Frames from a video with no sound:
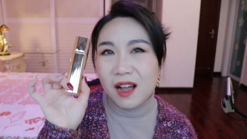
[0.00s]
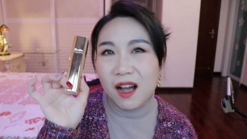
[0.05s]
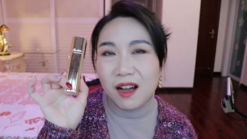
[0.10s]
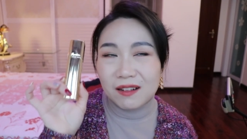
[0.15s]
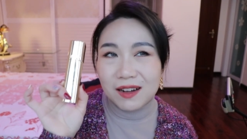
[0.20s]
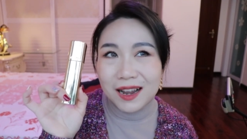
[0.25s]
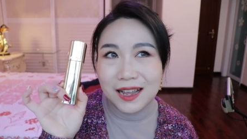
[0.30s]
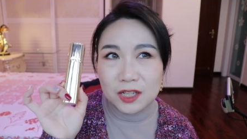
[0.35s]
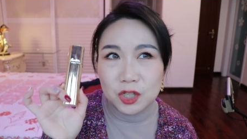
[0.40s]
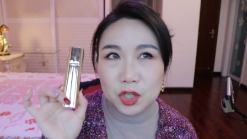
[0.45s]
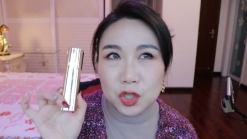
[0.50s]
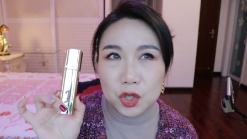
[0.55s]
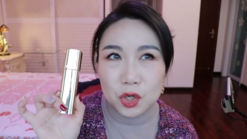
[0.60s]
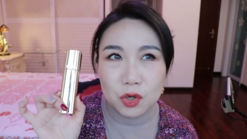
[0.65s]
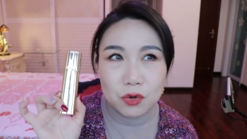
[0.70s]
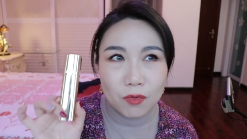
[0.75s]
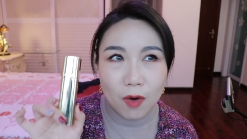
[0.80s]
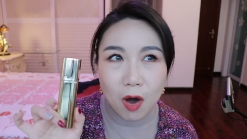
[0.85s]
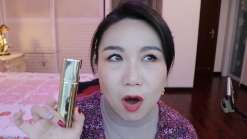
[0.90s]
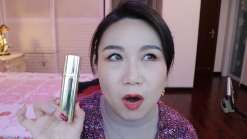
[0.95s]
unless
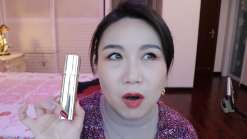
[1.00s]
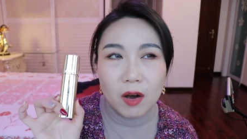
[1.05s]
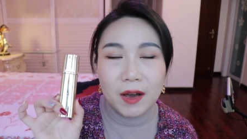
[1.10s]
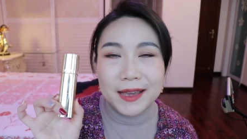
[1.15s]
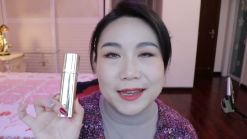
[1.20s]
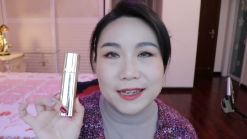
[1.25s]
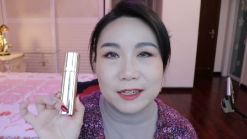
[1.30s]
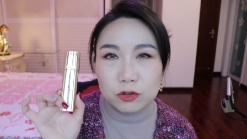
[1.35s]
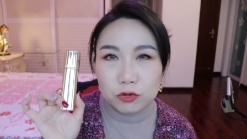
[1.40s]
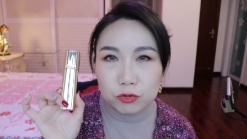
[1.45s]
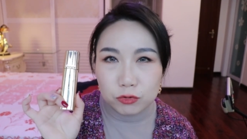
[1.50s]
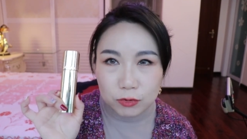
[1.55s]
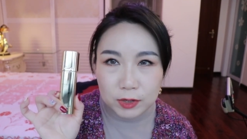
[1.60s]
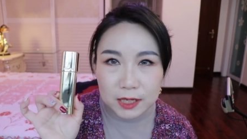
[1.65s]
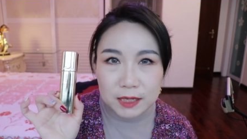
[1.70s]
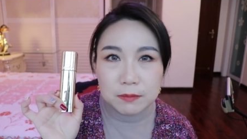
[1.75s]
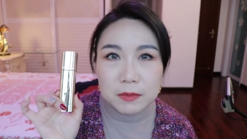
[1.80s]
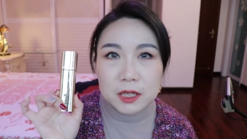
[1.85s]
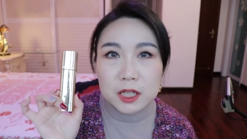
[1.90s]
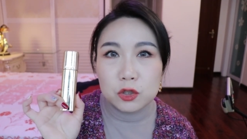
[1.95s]
you are
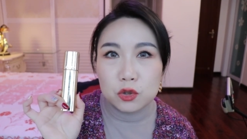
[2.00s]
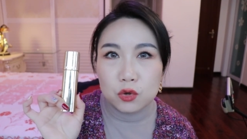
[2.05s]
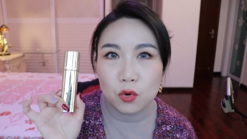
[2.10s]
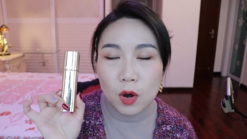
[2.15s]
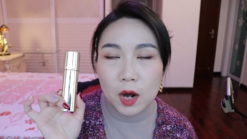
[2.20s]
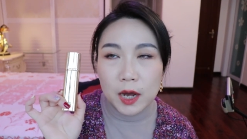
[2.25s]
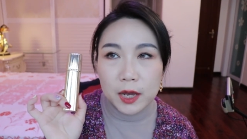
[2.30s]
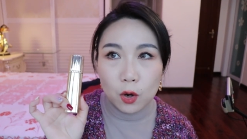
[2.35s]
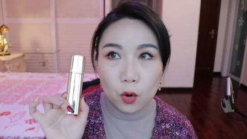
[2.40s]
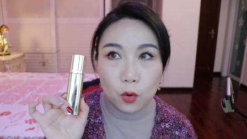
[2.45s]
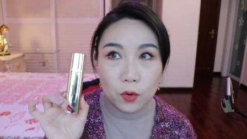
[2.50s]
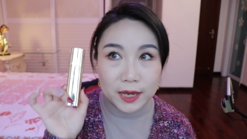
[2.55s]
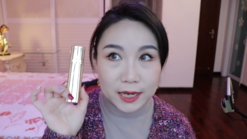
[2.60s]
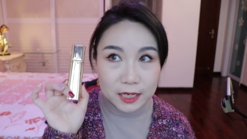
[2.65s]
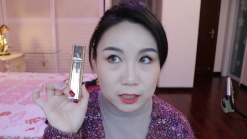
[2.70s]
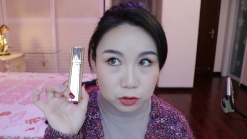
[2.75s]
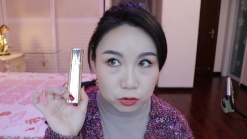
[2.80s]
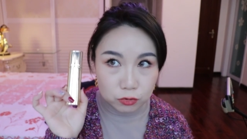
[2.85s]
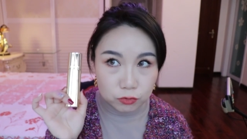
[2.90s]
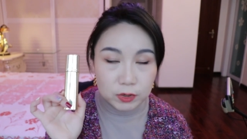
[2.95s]
extremely dry or
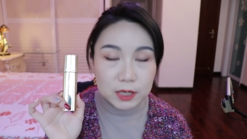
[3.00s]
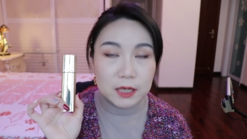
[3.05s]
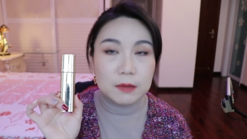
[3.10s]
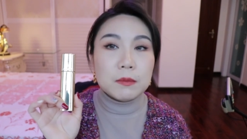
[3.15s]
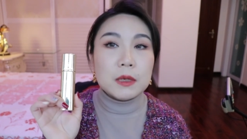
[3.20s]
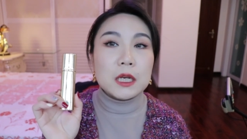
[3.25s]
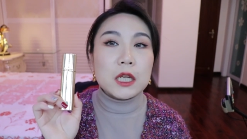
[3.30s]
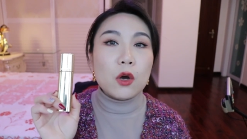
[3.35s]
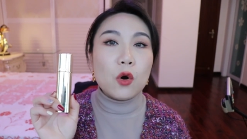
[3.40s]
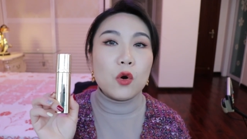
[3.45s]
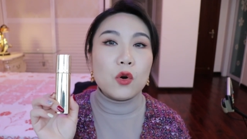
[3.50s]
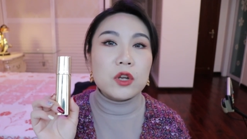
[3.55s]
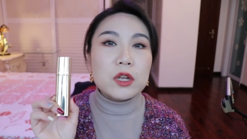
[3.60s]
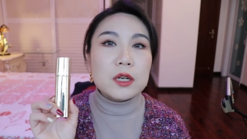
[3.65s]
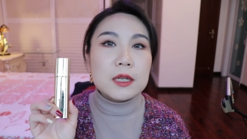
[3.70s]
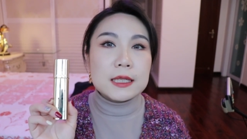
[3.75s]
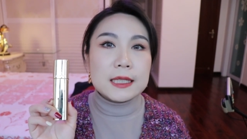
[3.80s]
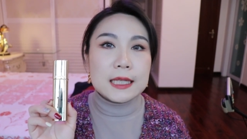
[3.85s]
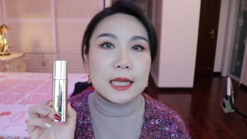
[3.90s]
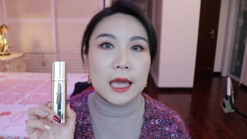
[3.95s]
extremely
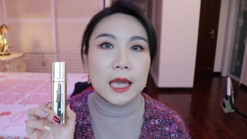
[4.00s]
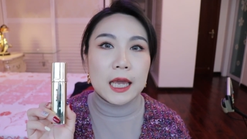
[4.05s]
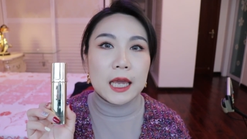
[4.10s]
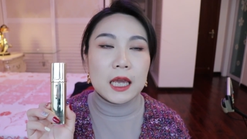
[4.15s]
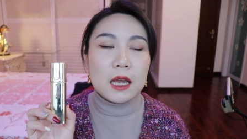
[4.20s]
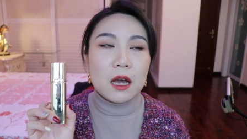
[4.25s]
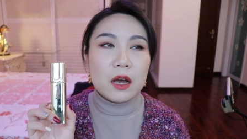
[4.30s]
oily skin,